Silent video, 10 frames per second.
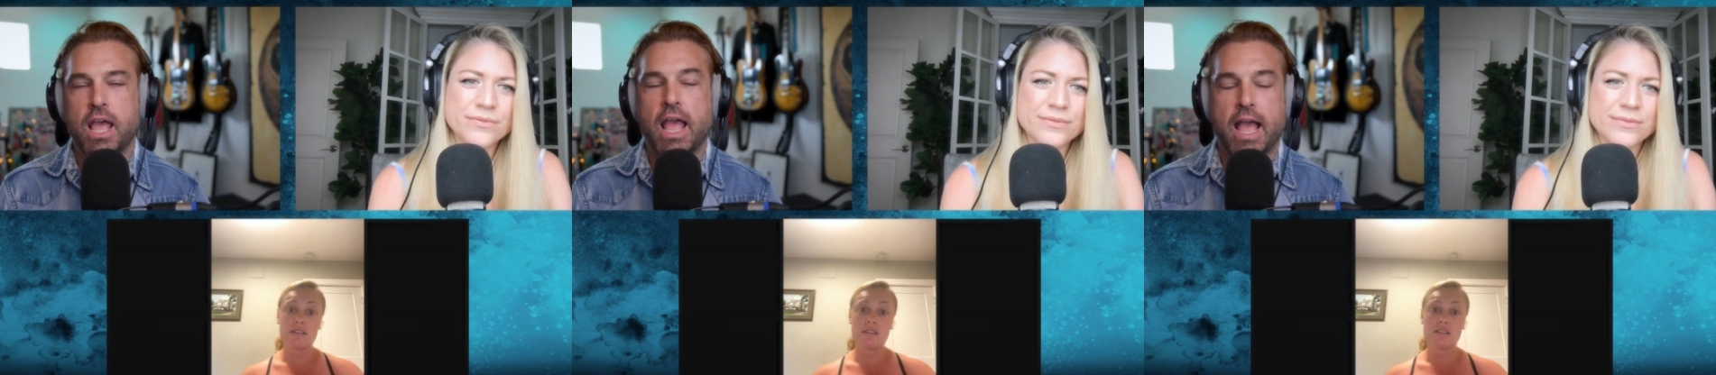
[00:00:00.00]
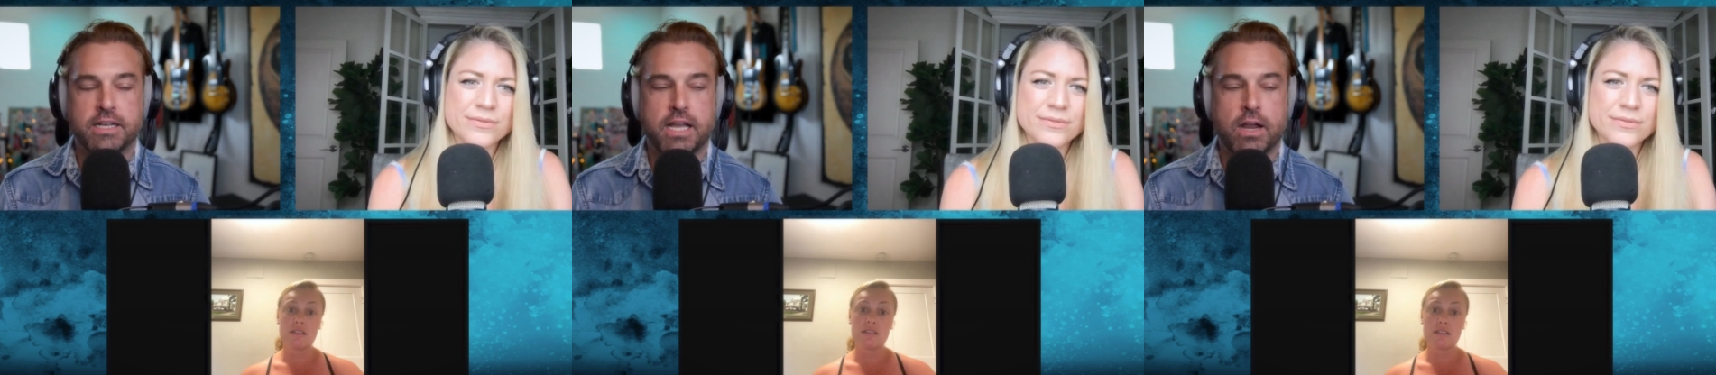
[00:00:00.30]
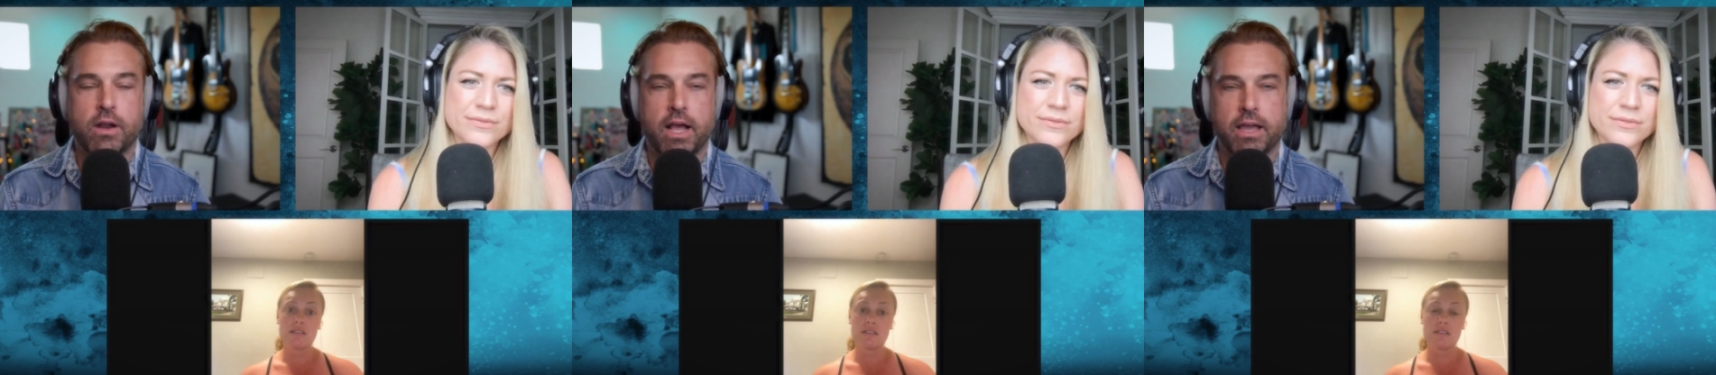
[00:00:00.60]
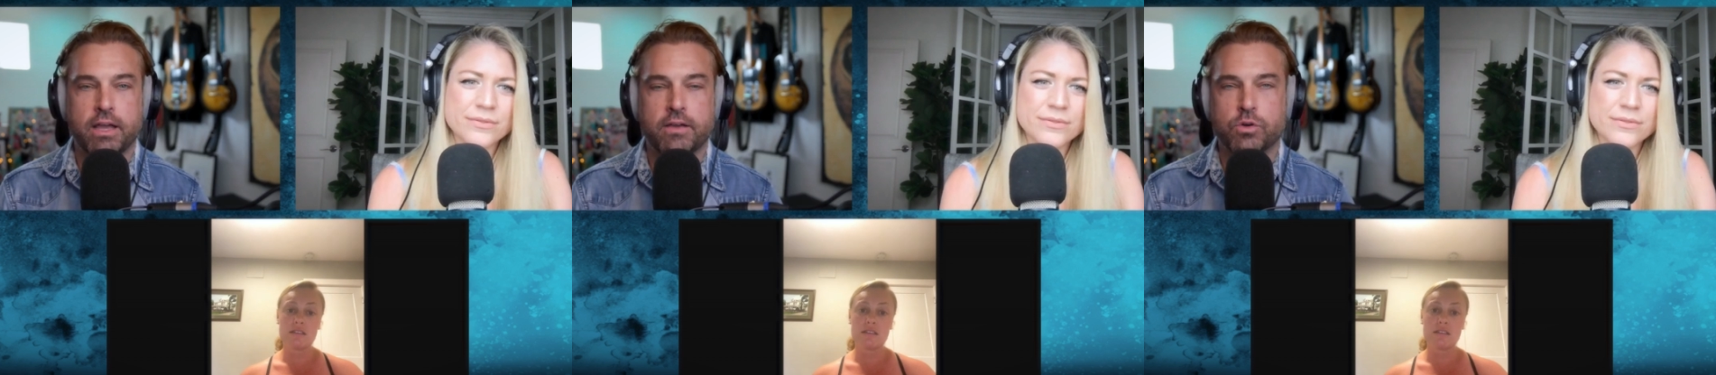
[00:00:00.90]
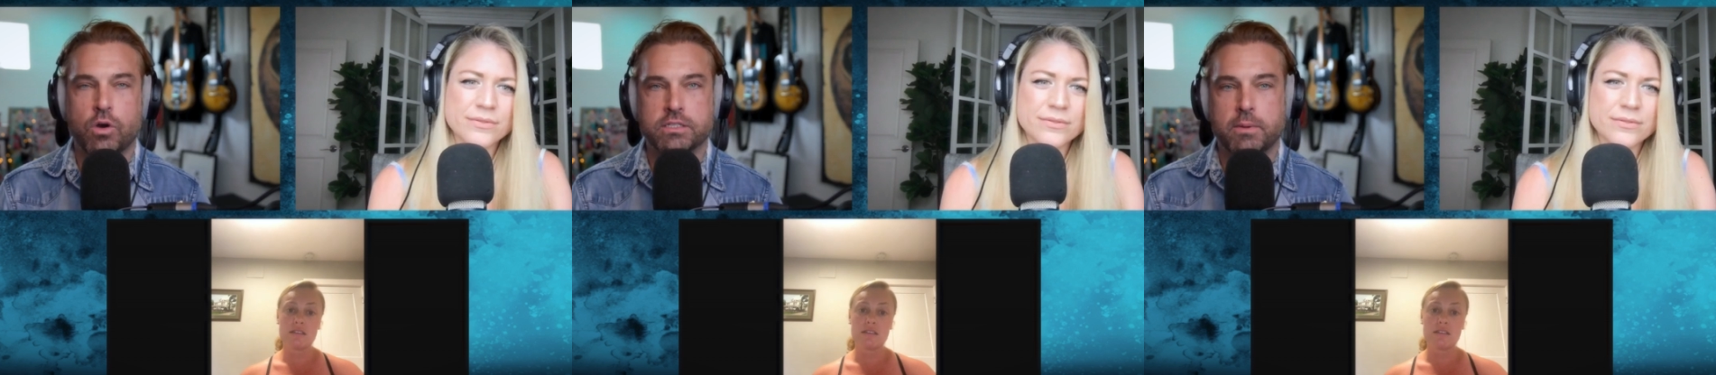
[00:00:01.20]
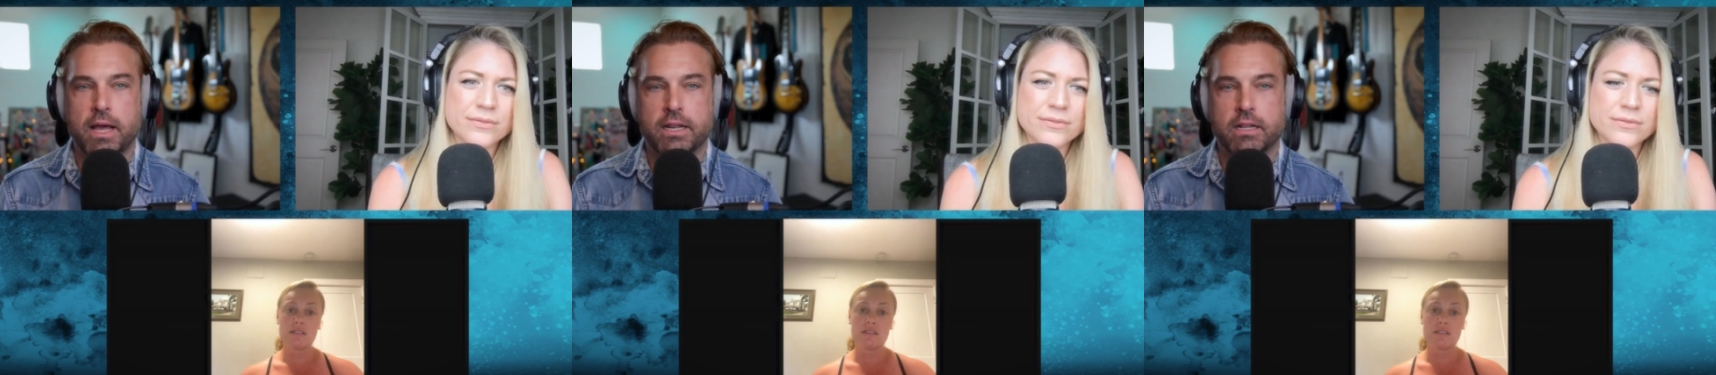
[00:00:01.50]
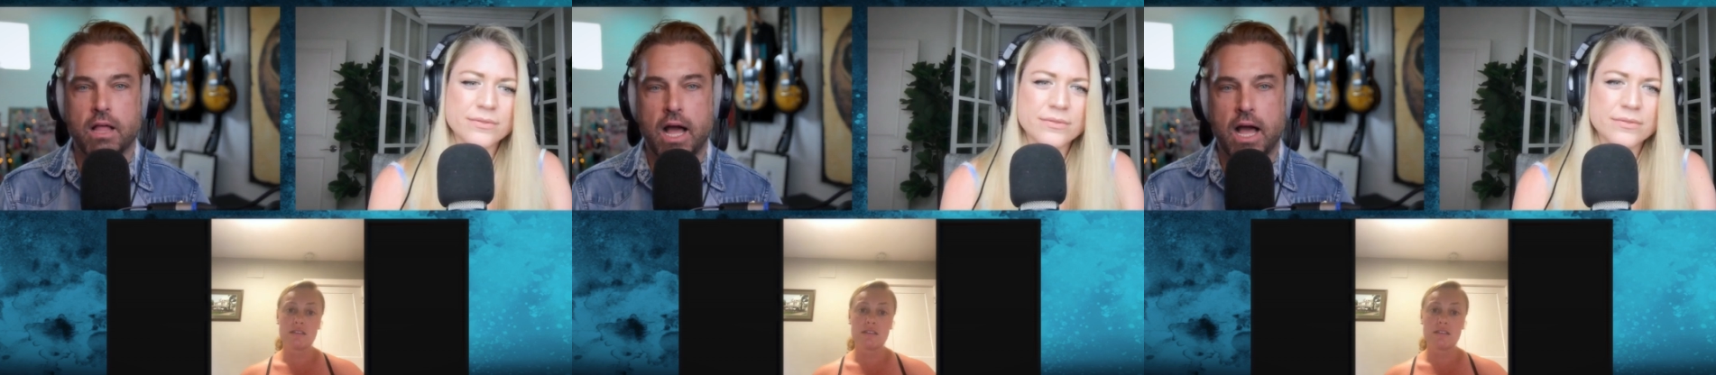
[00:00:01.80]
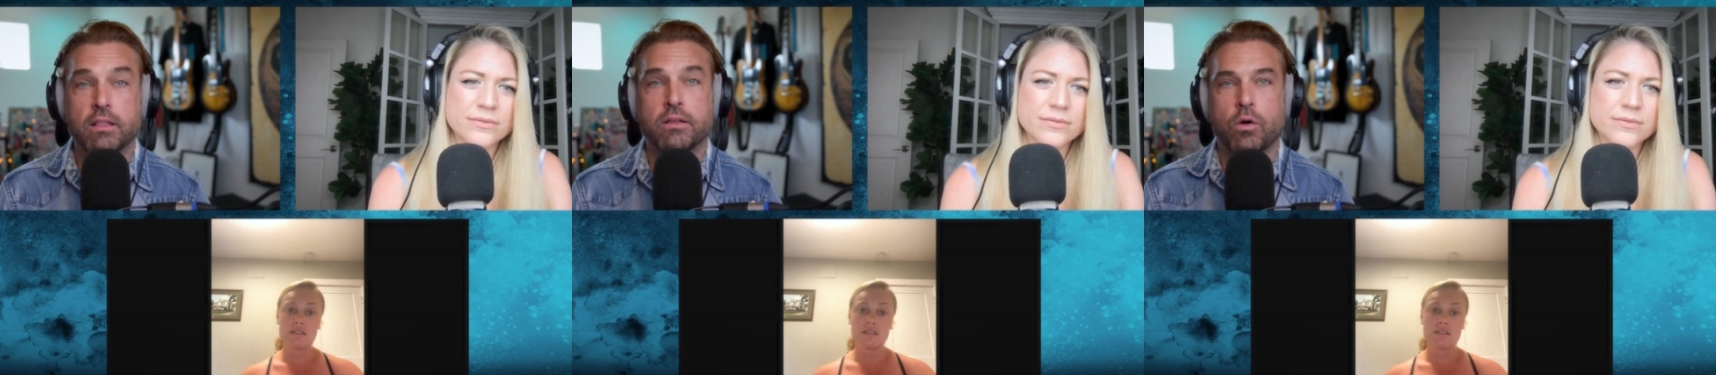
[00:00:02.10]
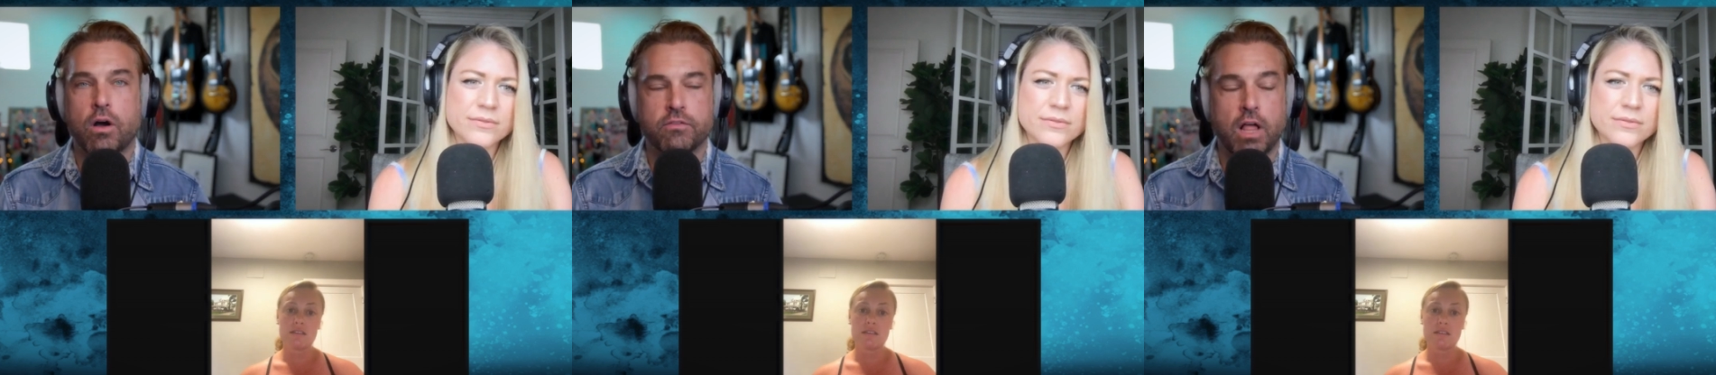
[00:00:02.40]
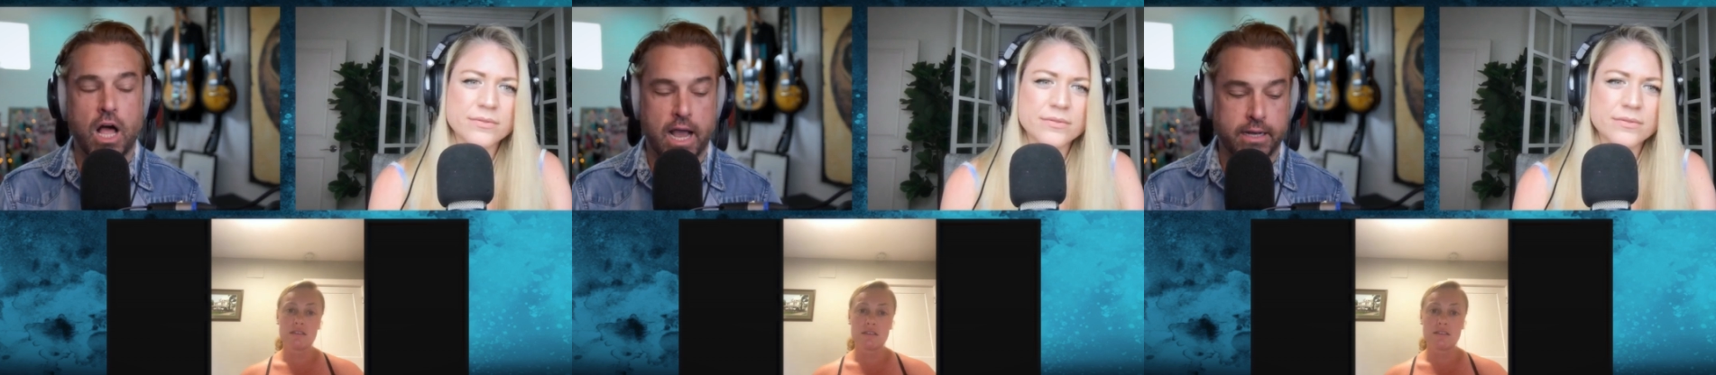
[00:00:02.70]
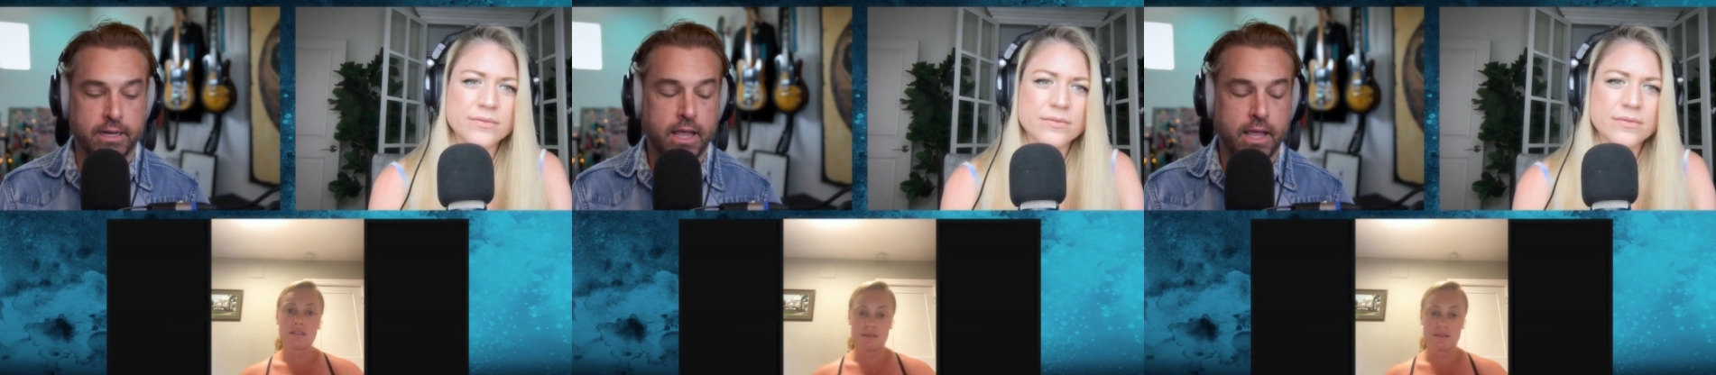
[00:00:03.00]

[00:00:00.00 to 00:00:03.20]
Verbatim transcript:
Speaker 1: and Tara and I have talked about it a lot offline.